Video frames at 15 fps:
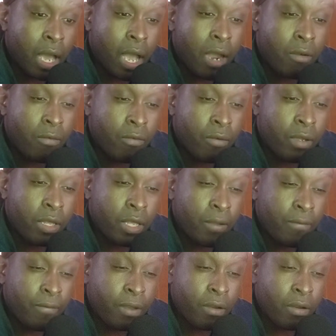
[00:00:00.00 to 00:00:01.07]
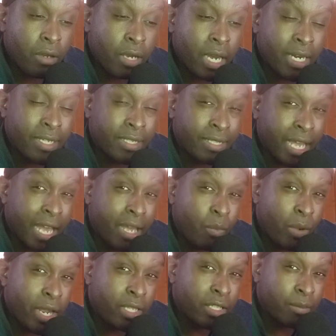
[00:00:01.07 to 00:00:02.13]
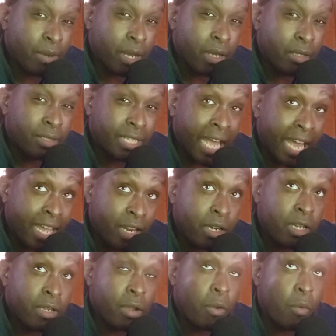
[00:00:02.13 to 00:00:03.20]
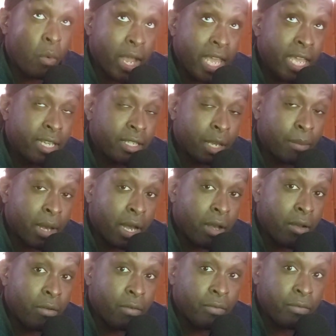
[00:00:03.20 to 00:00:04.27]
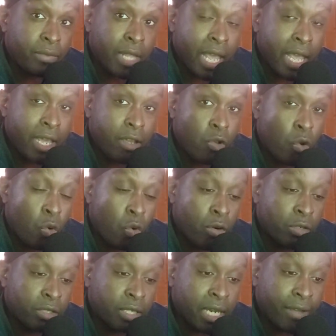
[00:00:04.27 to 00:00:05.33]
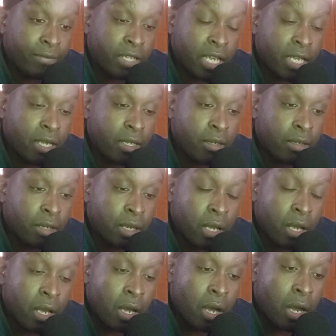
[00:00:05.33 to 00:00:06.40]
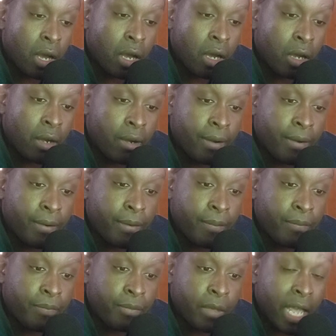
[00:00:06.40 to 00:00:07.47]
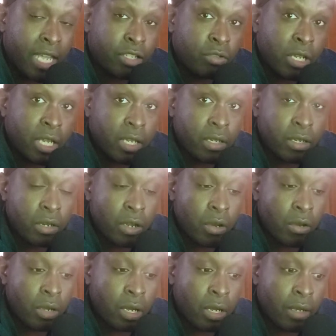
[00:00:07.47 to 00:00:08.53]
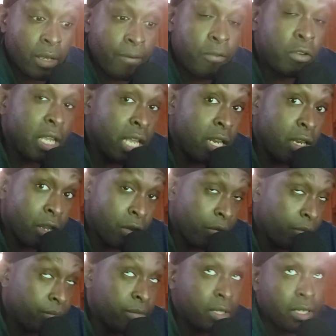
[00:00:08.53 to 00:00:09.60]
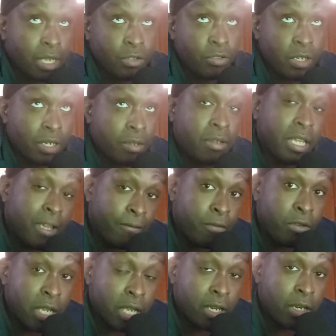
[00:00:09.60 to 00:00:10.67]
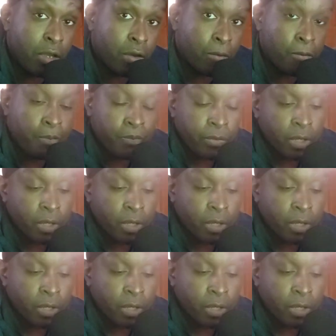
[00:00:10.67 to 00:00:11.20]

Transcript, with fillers: I really felt kind of sideways about sideways about that course that I've taken um, as you didn't know, uh, if you didn't know, as you didn't know, if you didn't know,